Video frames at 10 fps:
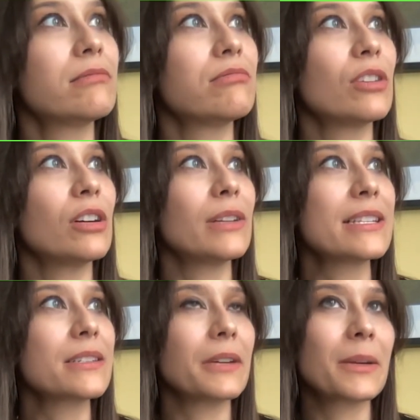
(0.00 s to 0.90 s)
Oh,
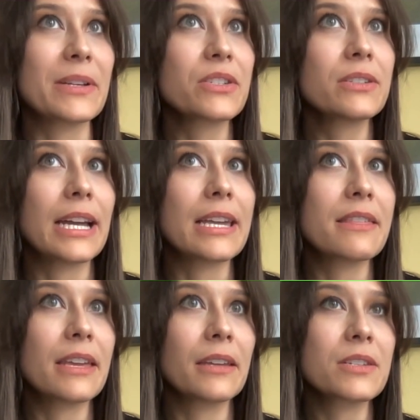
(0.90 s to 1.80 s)
that's a great question. I
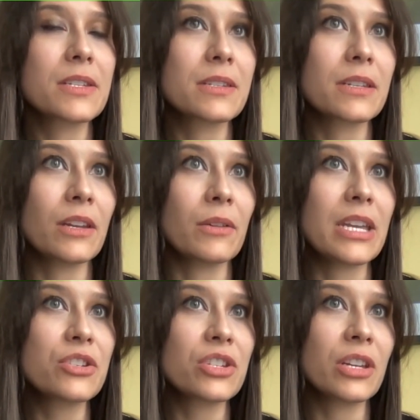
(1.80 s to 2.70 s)
think just,
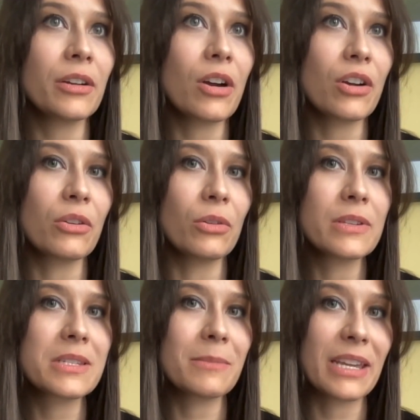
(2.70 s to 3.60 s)
each year our goal
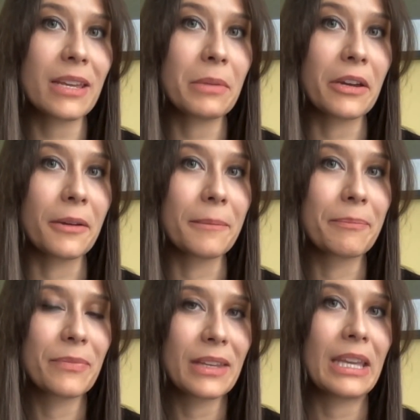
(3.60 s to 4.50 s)
is to make it bigger
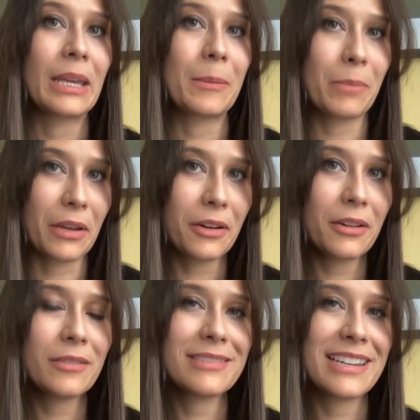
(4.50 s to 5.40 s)

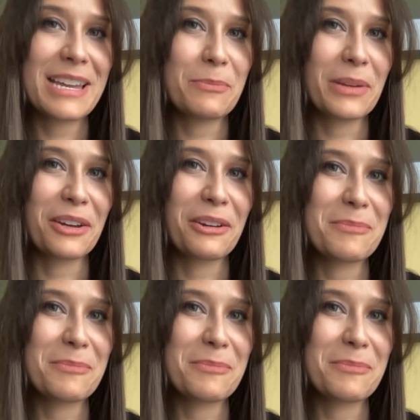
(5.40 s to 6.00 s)
and bigger and